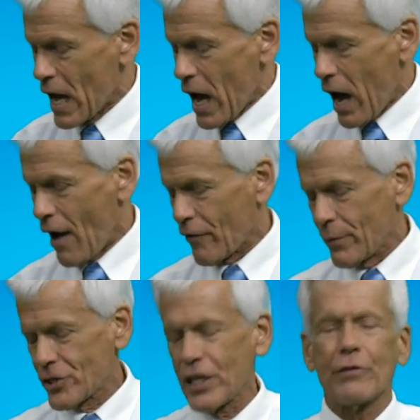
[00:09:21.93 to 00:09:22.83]
the
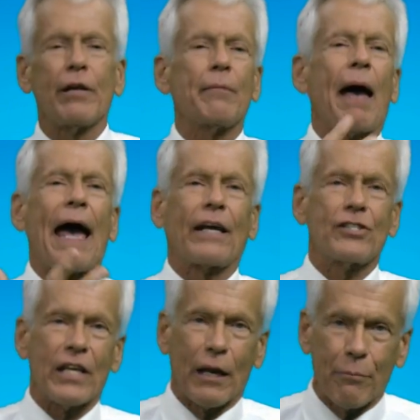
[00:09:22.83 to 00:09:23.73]
machinery to package
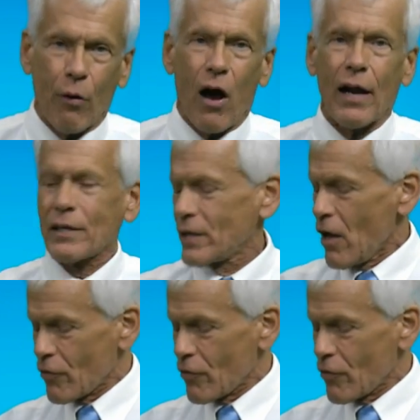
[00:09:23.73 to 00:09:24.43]
the end product,